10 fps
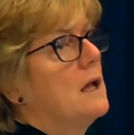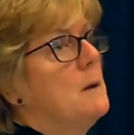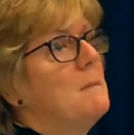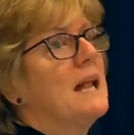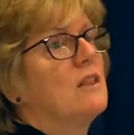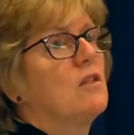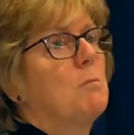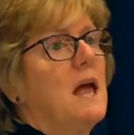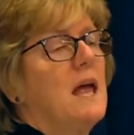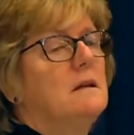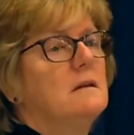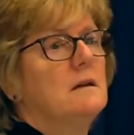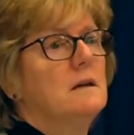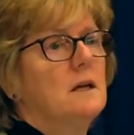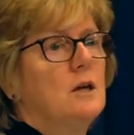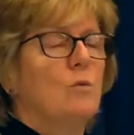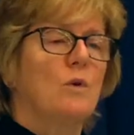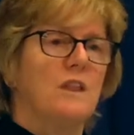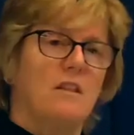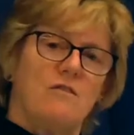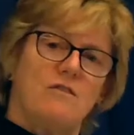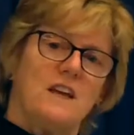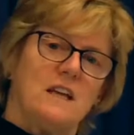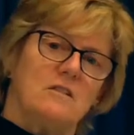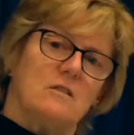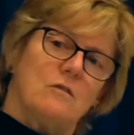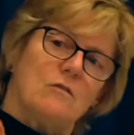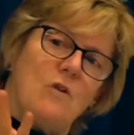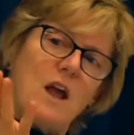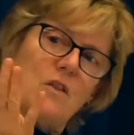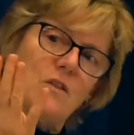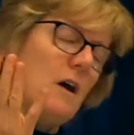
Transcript: a man's bed with his feet raised